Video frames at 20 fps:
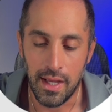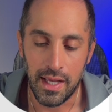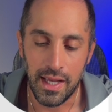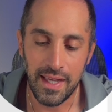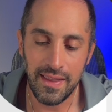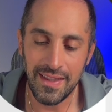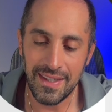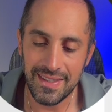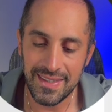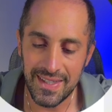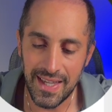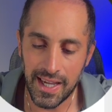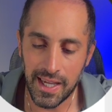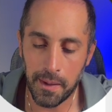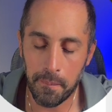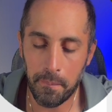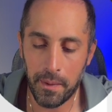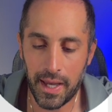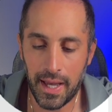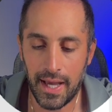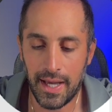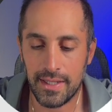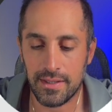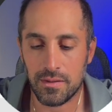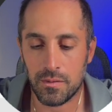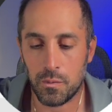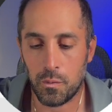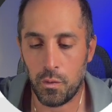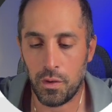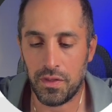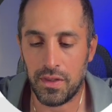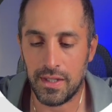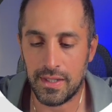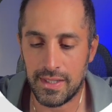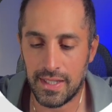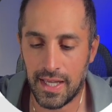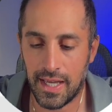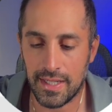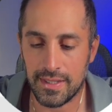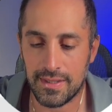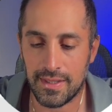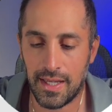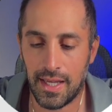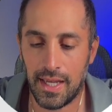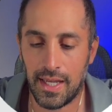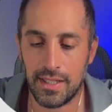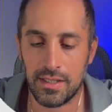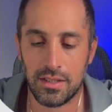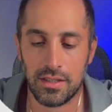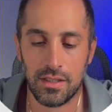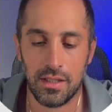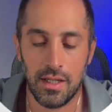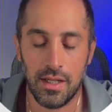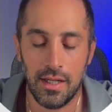In the second pass with the TSH,